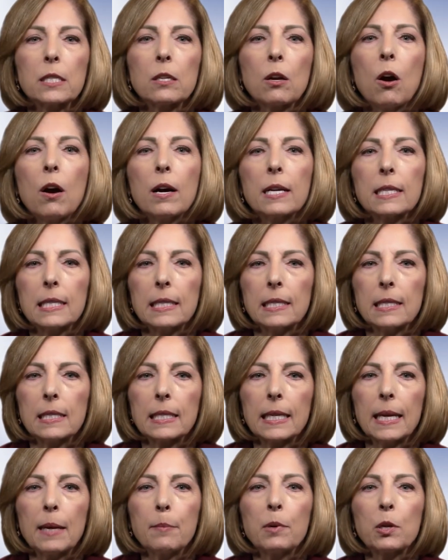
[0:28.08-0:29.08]
causes
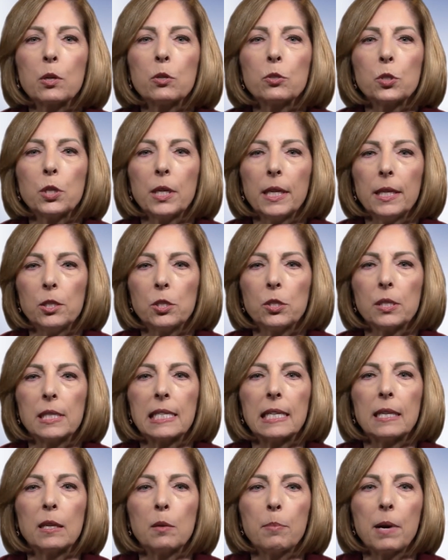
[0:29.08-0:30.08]
chemical changes
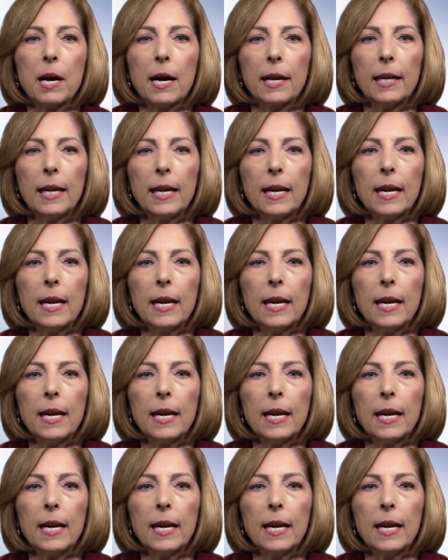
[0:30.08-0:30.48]
in the body